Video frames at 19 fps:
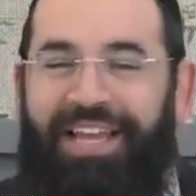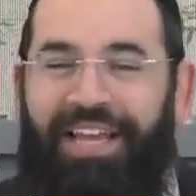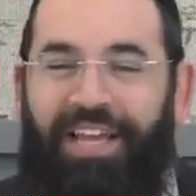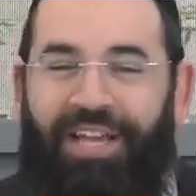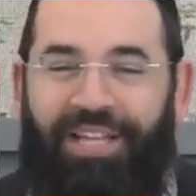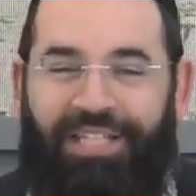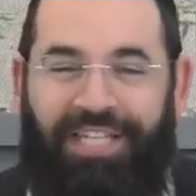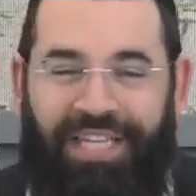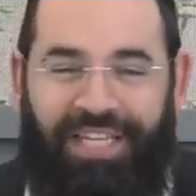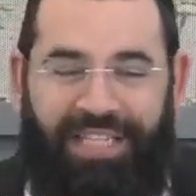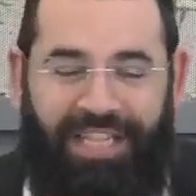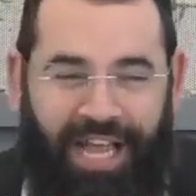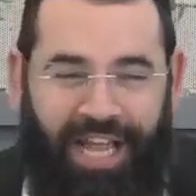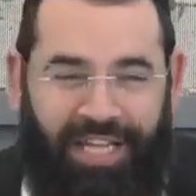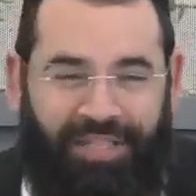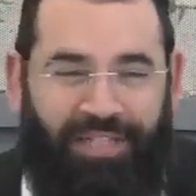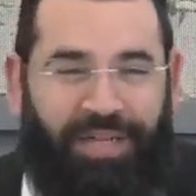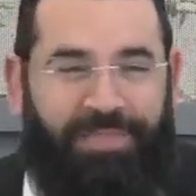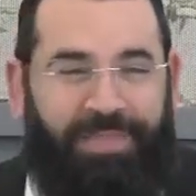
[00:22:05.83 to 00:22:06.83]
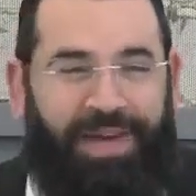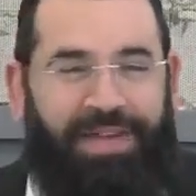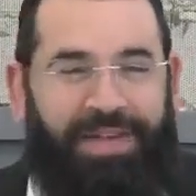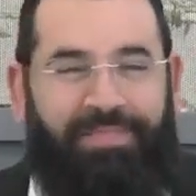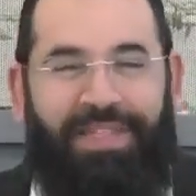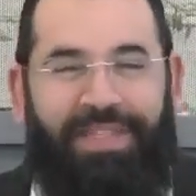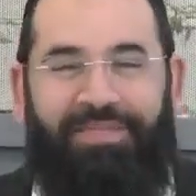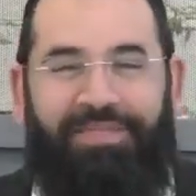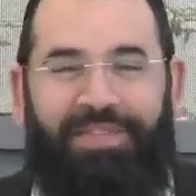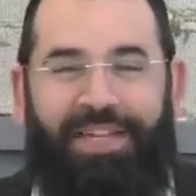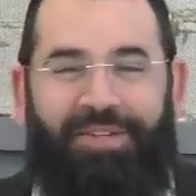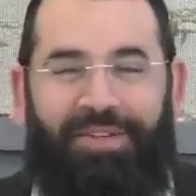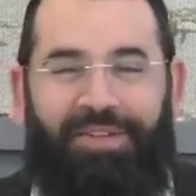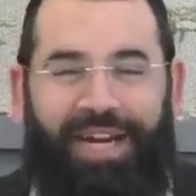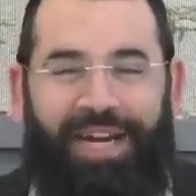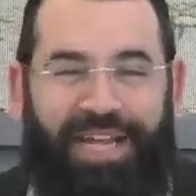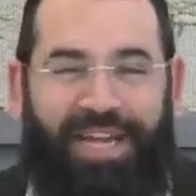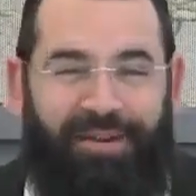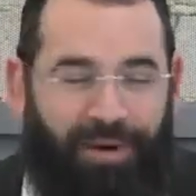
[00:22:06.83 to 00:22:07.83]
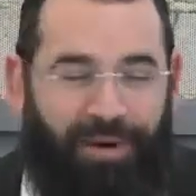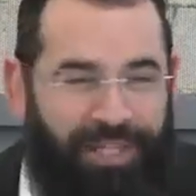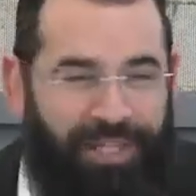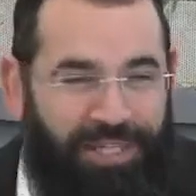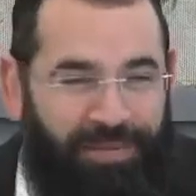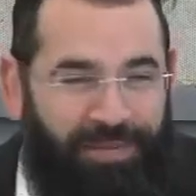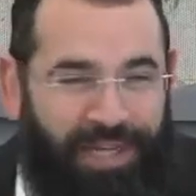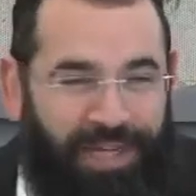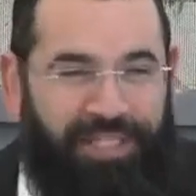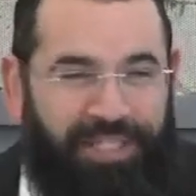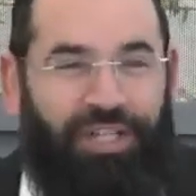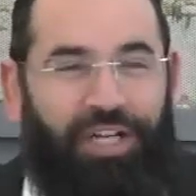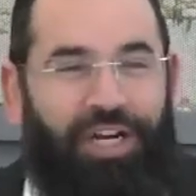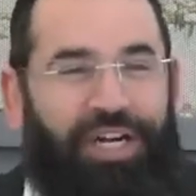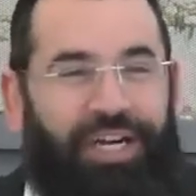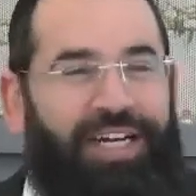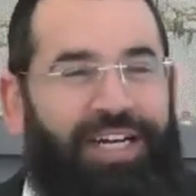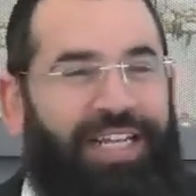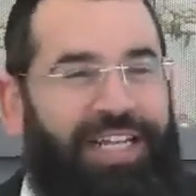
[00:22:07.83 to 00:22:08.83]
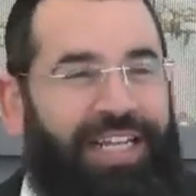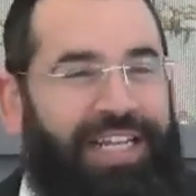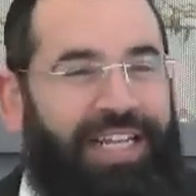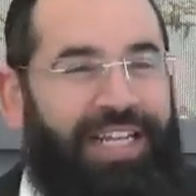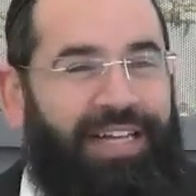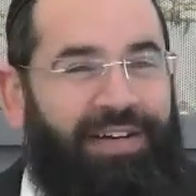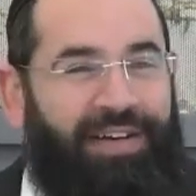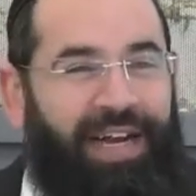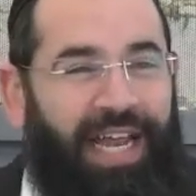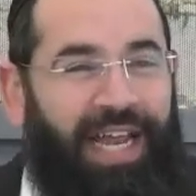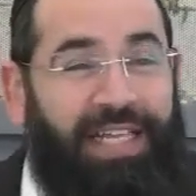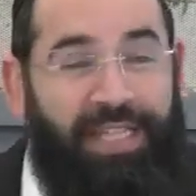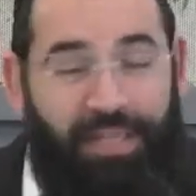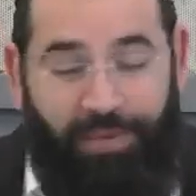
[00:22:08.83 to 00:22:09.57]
says la'asok ba'em bedivrei Torah. You want to learn, right?